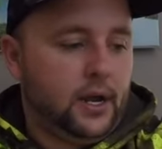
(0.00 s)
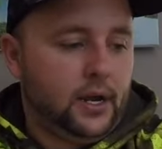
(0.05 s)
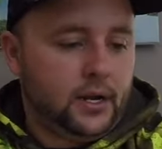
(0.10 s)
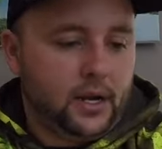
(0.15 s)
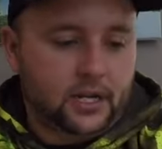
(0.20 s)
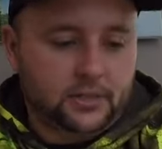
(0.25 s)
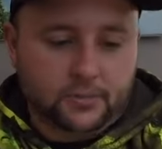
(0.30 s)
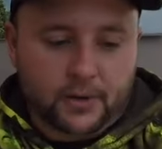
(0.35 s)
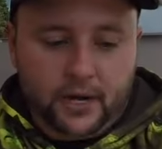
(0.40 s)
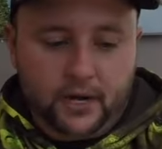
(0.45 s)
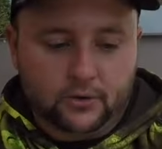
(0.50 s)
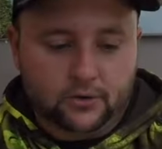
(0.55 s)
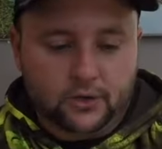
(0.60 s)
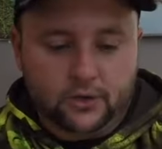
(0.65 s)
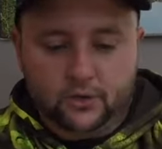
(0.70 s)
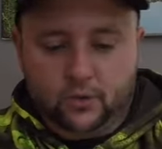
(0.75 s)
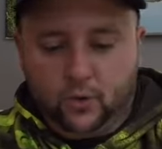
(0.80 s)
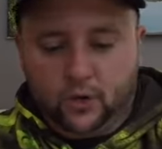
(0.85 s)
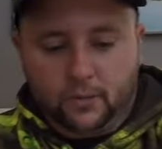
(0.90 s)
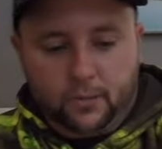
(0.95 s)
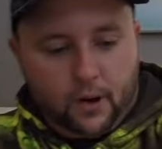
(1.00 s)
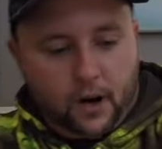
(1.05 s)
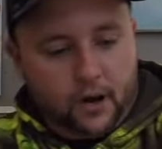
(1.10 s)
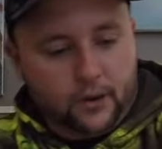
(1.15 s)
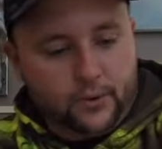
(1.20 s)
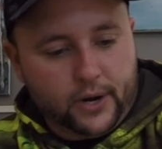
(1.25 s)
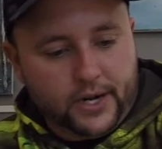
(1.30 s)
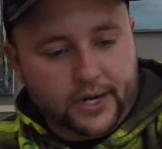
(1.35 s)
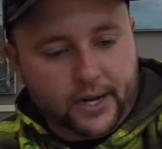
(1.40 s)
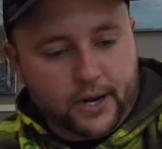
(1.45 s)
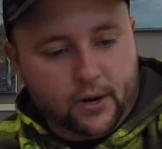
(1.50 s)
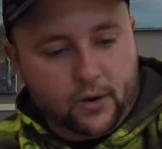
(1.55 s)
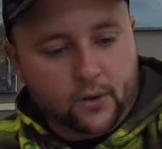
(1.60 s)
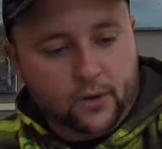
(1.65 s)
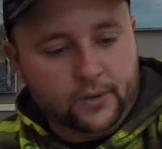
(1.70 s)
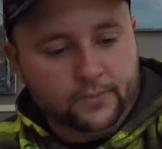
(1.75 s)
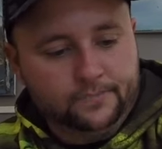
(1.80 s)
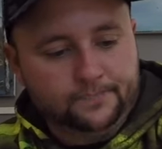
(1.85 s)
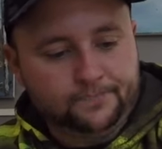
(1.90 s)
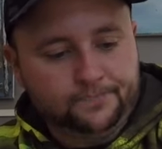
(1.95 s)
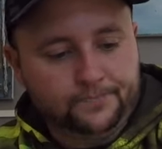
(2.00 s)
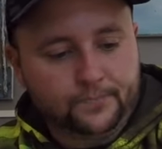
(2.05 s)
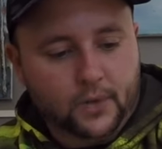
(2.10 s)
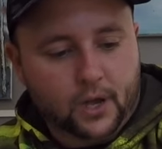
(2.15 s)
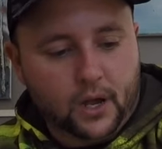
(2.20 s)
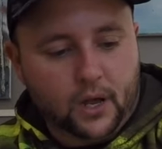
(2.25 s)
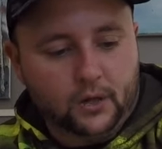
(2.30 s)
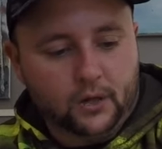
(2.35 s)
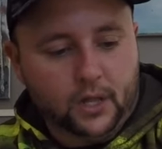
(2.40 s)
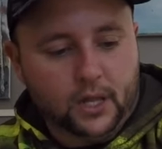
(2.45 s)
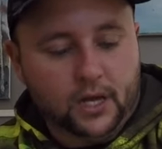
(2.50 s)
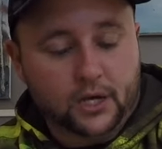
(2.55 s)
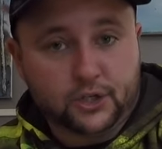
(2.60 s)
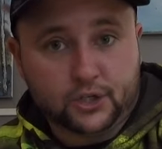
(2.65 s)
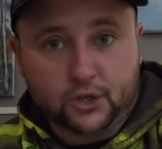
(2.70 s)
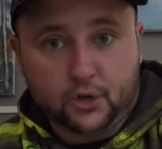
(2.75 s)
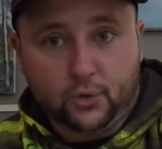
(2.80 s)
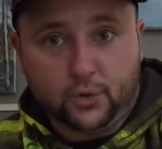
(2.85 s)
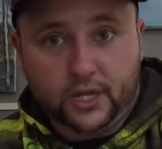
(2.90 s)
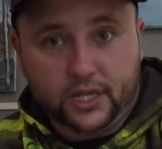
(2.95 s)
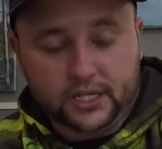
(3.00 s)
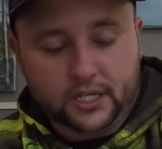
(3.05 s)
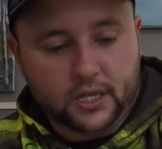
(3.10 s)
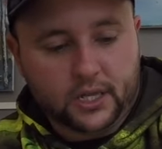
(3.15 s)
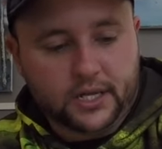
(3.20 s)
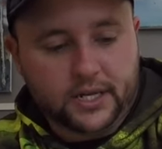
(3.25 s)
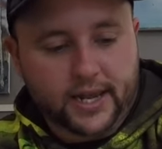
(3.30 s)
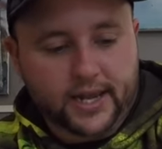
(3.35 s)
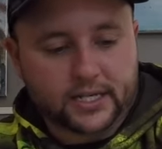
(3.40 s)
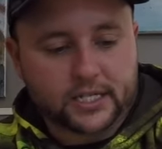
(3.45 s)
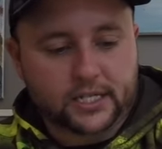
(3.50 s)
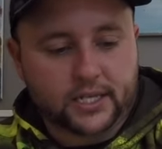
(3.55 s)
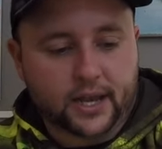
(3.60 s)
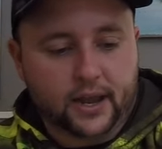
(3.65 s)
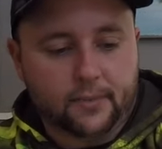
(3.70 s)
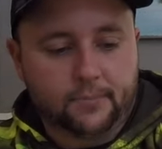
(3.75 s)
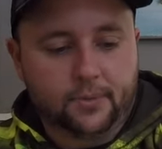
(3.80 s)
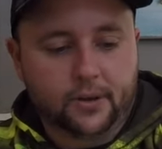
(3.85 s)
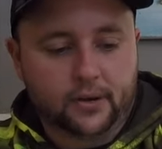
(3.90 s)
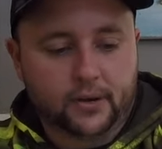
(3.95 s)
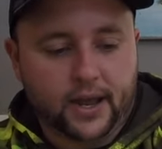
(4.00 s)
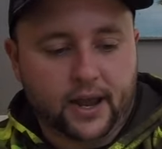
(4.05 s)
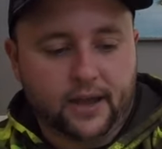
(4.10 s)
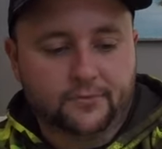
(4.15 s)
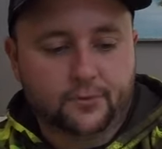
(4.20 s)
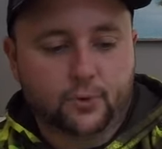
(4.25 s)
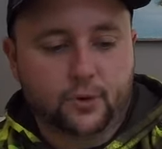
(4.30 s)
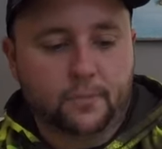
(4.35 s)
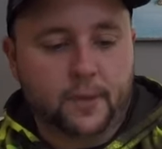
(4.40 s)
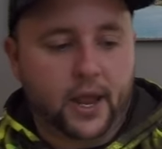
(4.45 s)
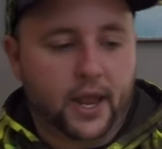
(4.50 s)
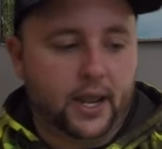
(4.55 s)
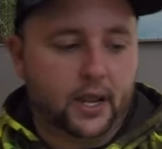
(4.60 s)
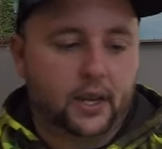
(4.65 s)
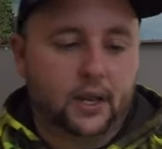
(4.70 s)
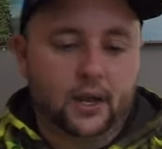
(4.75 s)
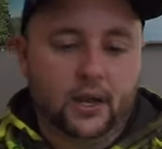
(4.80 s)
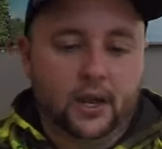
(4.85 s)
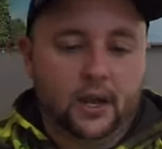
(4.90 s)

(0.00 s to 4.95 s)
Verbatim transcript: because my house is torn apart right now. I'll uh, show this in the next step after we paint.